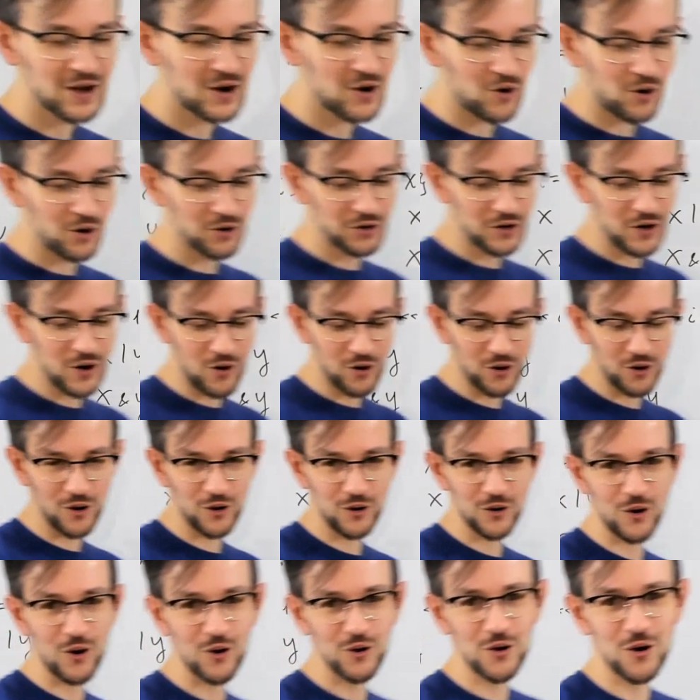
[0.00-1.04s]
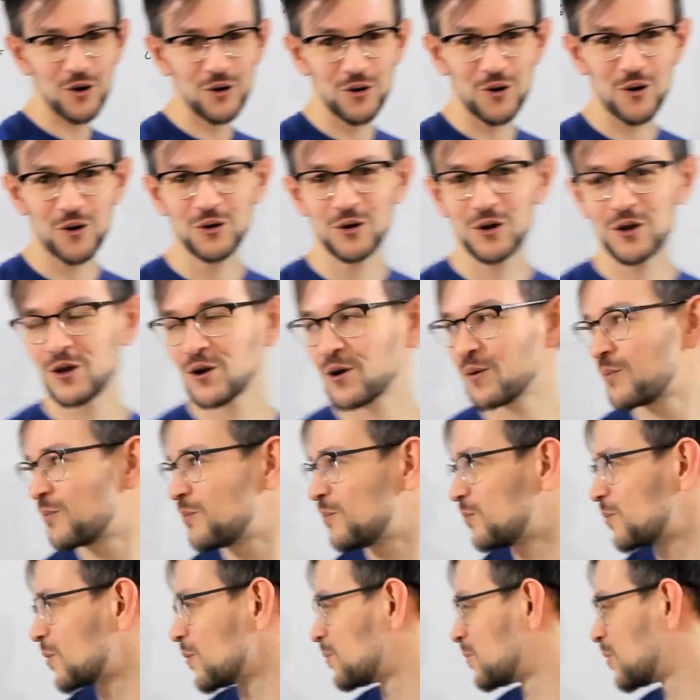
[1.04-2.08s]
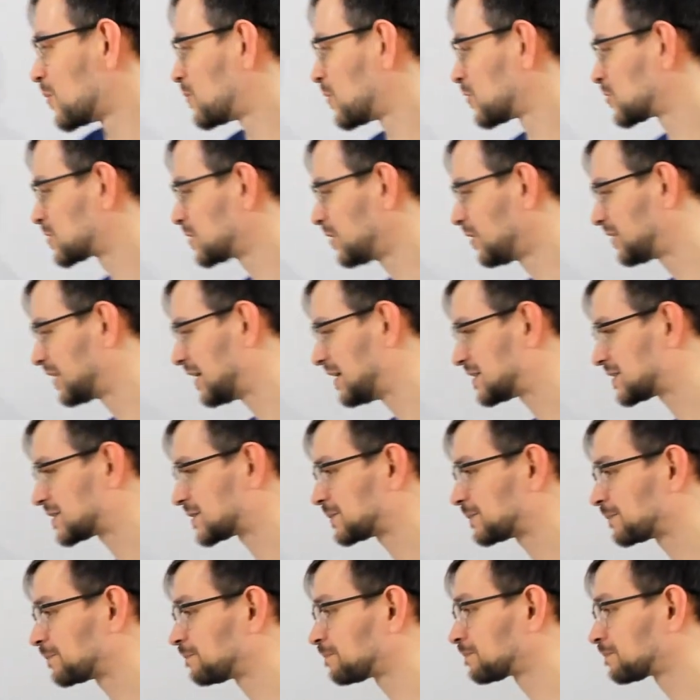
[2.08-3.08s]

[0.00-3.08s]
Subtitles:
only your personal taste.